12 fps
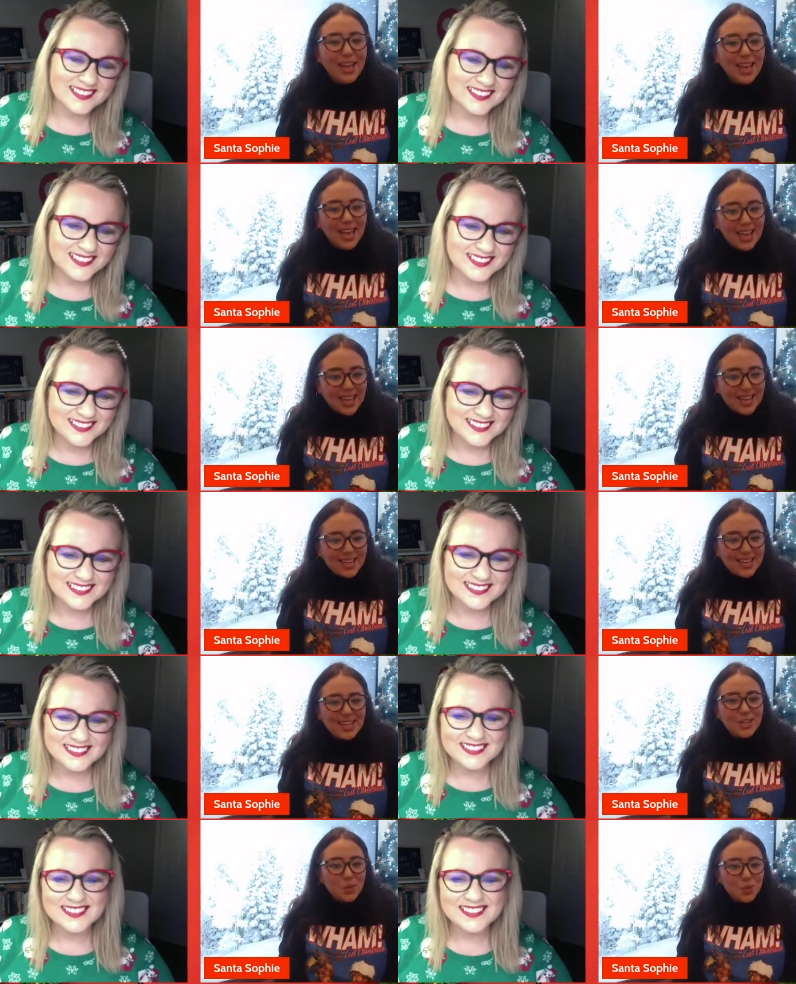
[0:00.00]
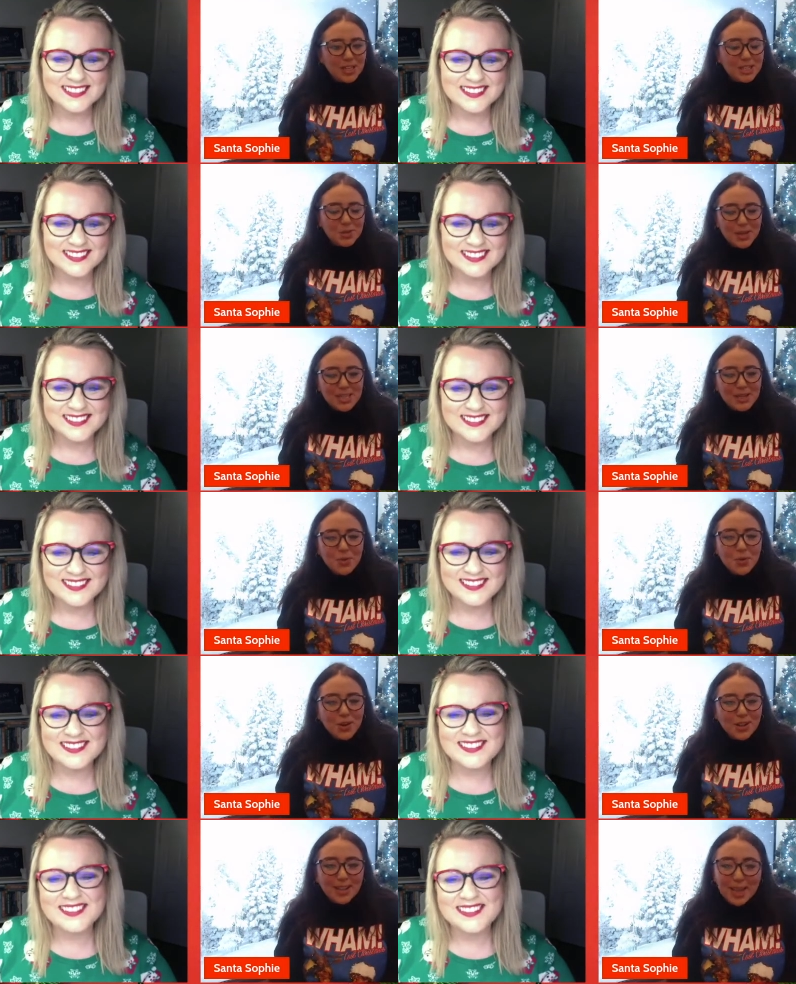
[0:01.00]
Speaker 1: in twenty
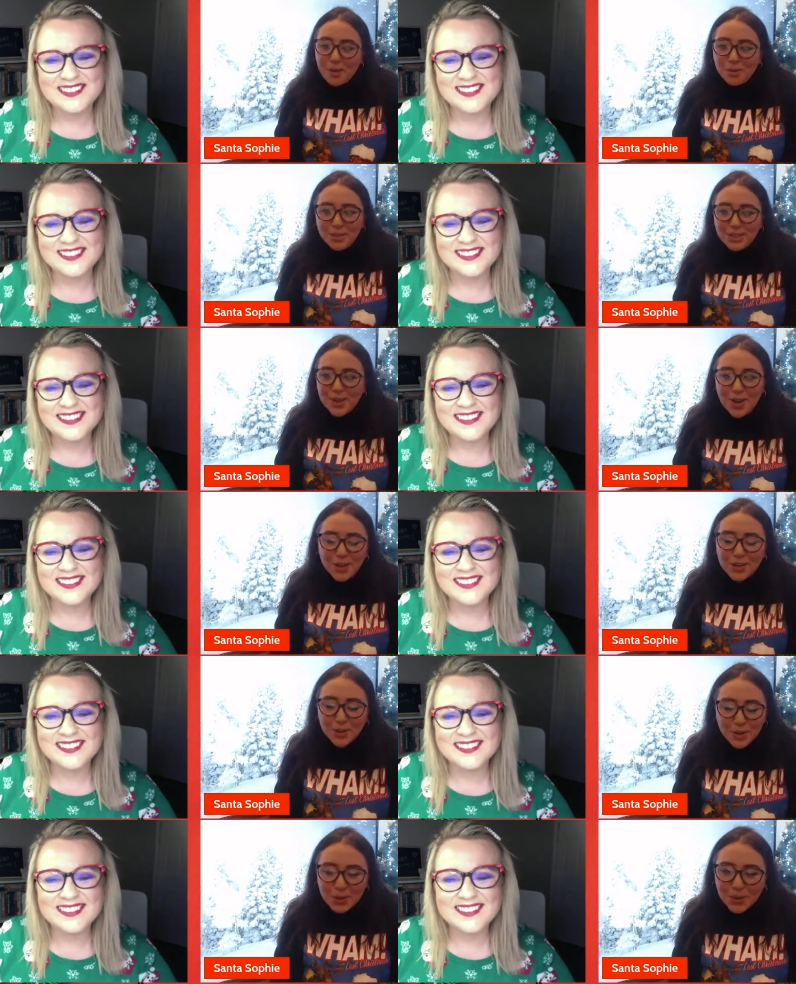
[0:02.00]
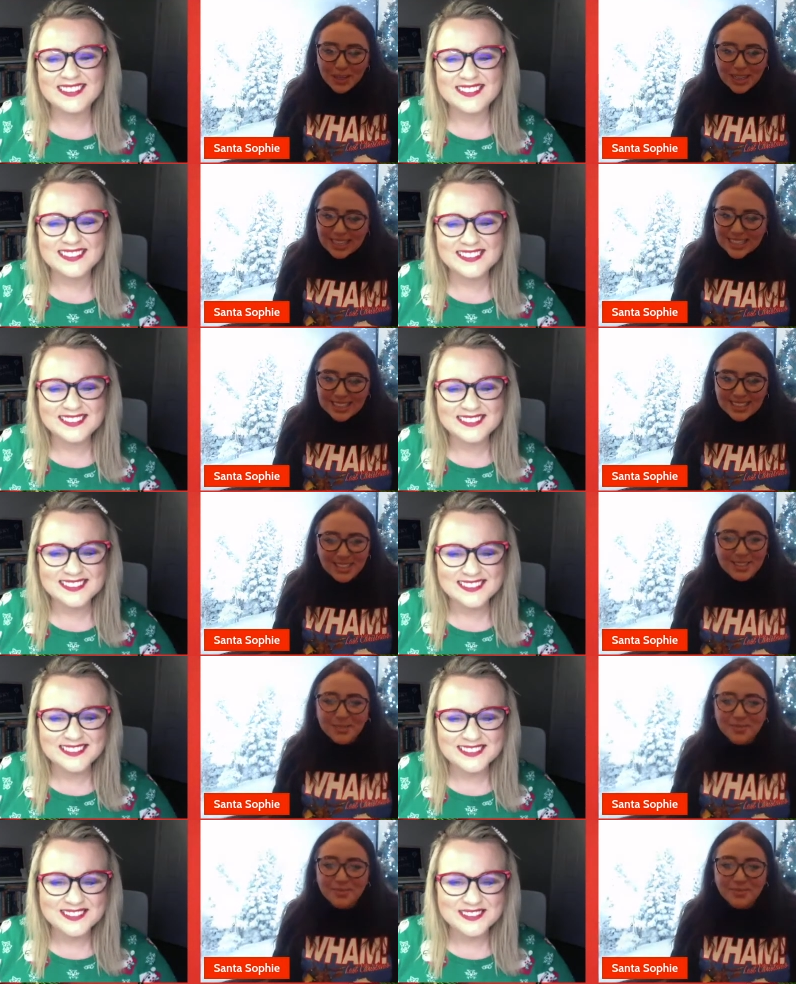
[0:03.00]
twenty-one that was on your goal list?
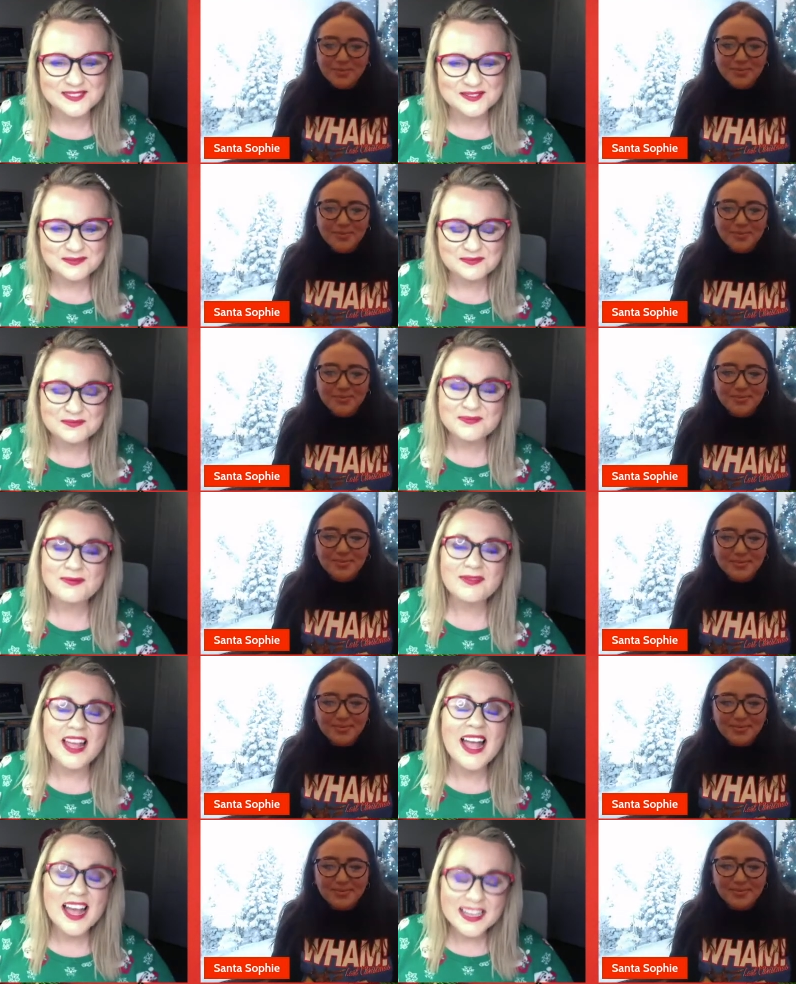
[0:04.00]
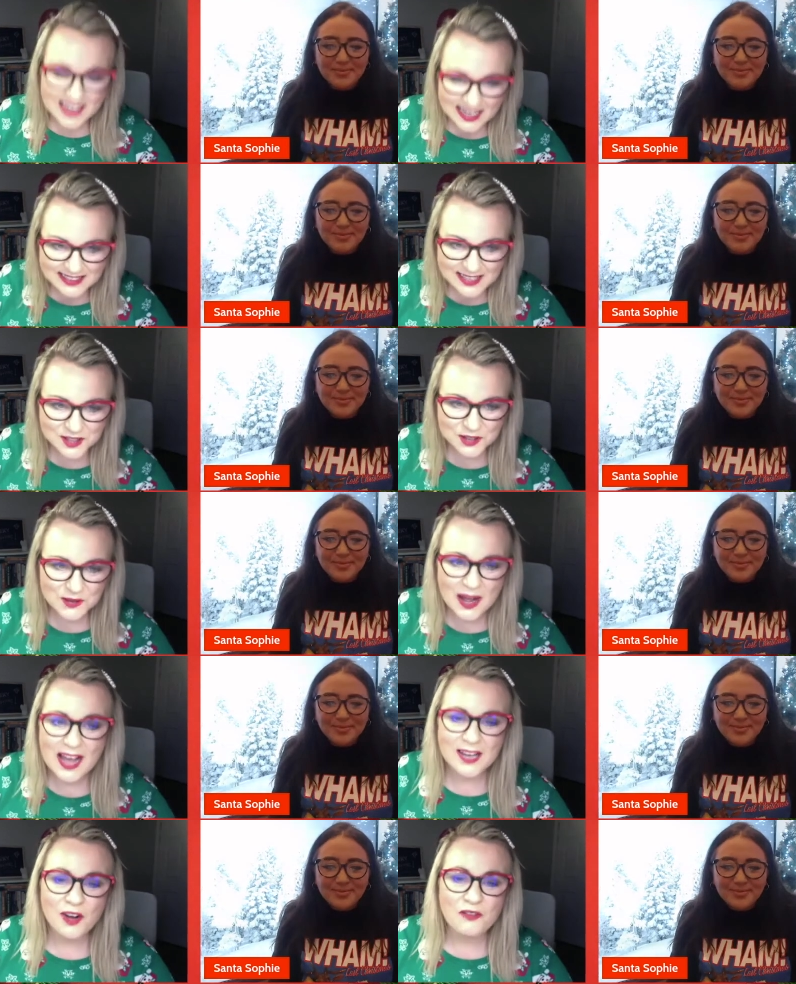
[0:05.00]
Speaker 2: Yes, I do.
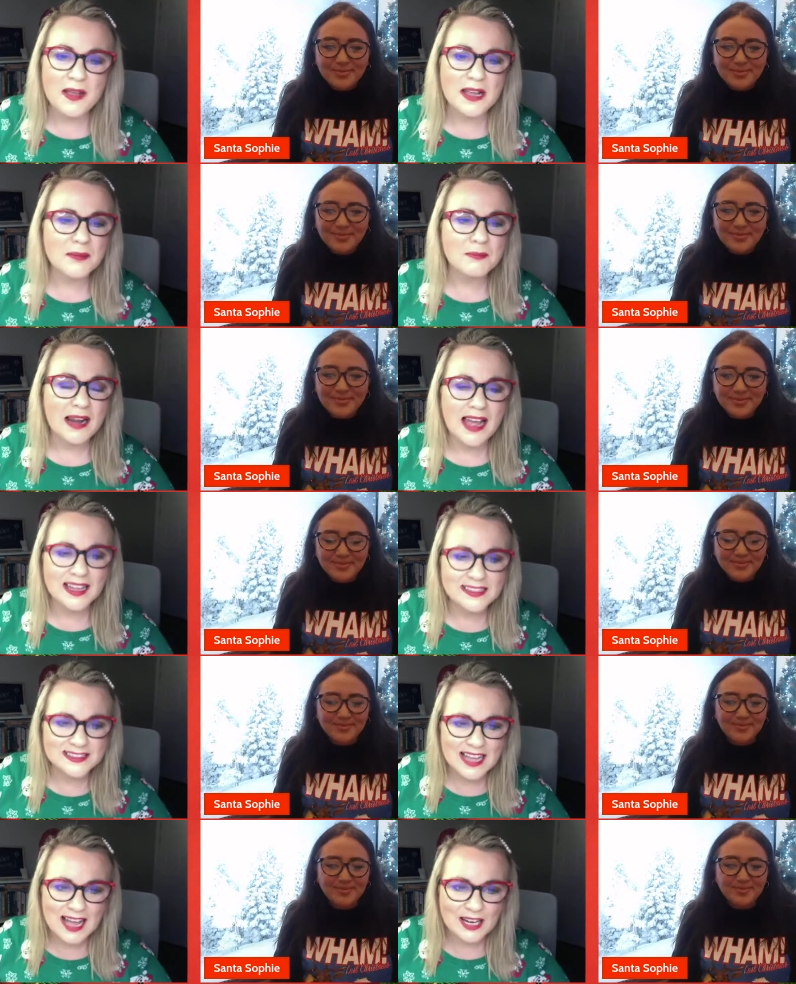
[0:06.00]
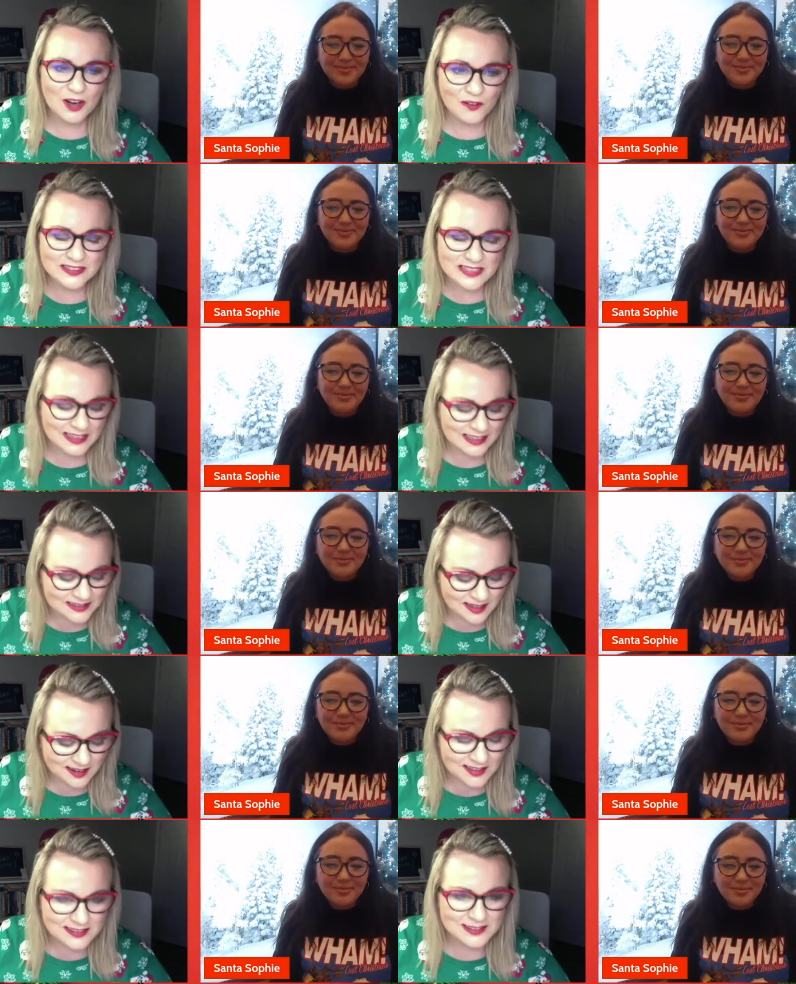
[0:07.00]
I love making plans. I love setting
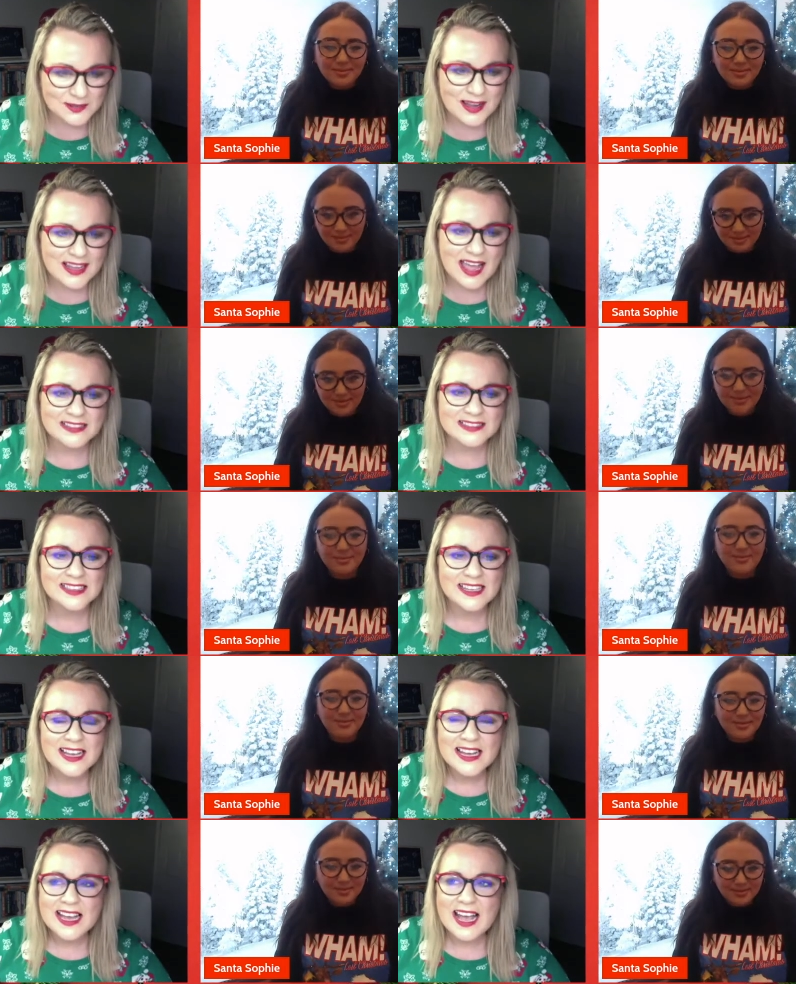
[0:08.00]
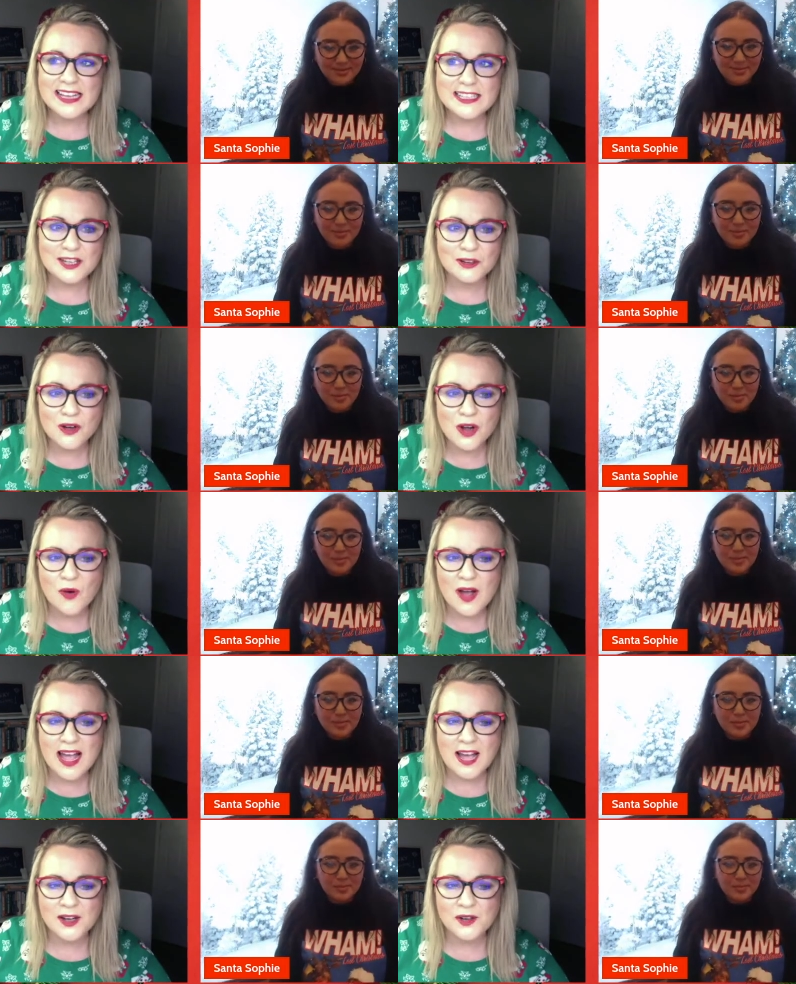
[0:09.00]
targets. So I guess a year ago,
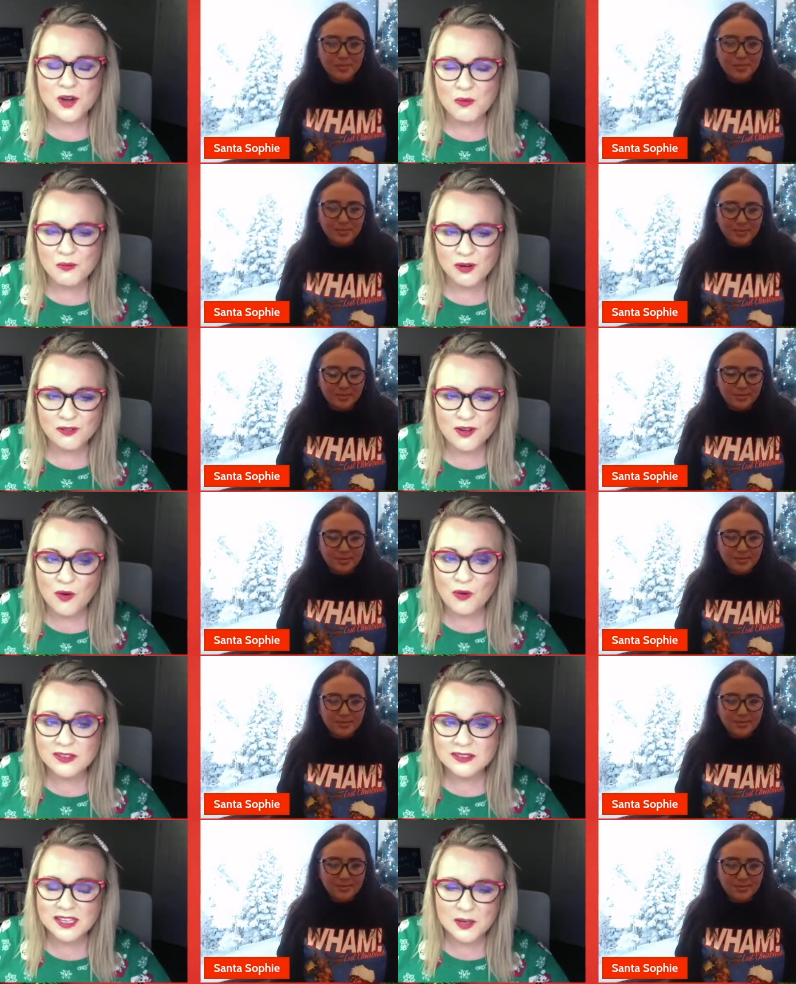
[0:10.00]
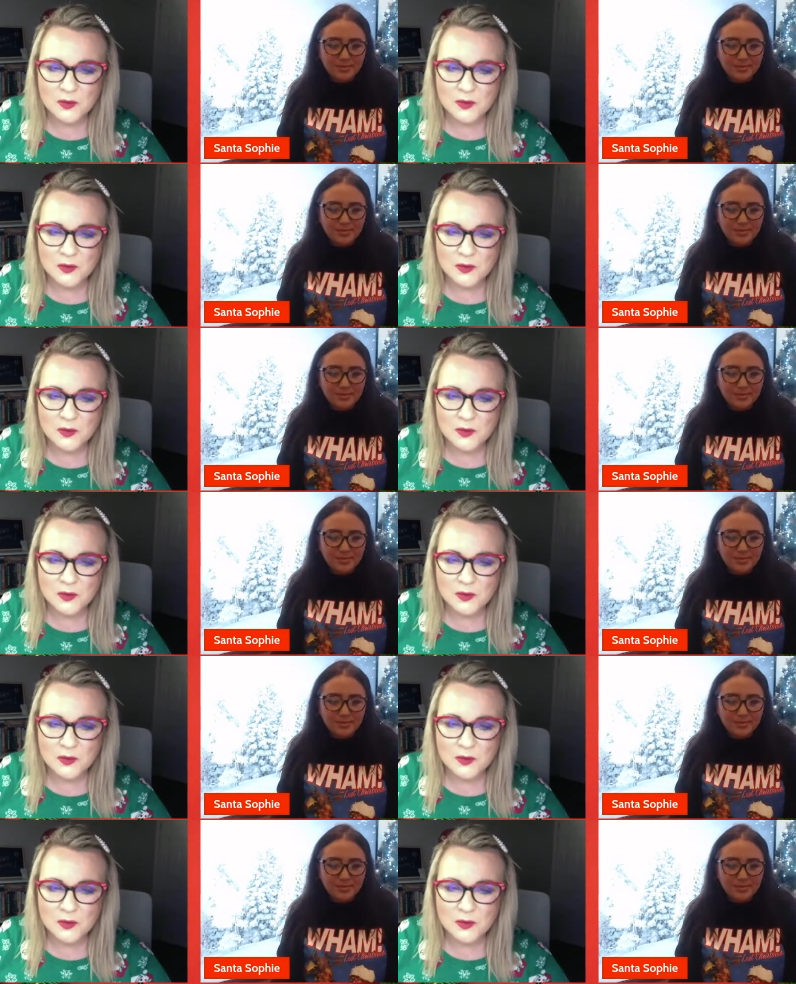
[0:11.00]
I had a number of goals that